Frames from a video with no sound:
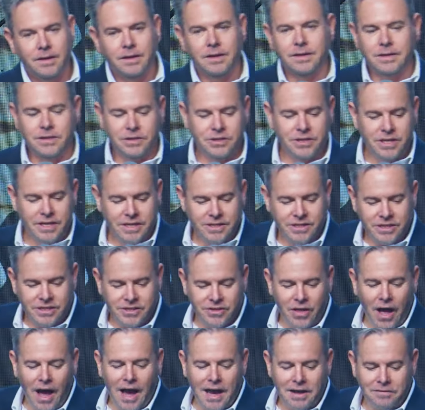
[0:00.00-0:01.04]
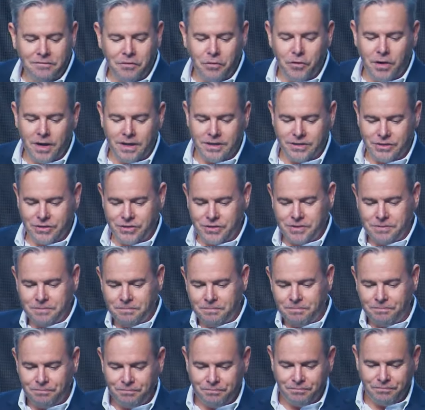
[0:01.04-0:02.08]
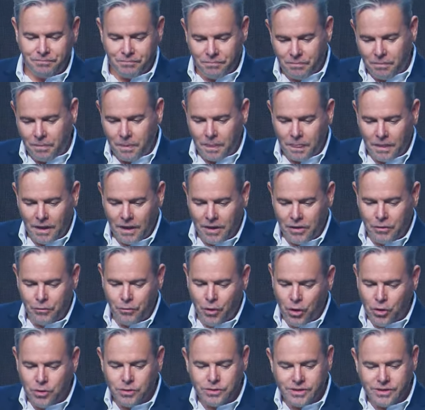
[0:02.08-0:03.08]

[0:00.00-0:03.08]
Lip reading: Jesus died for us, rose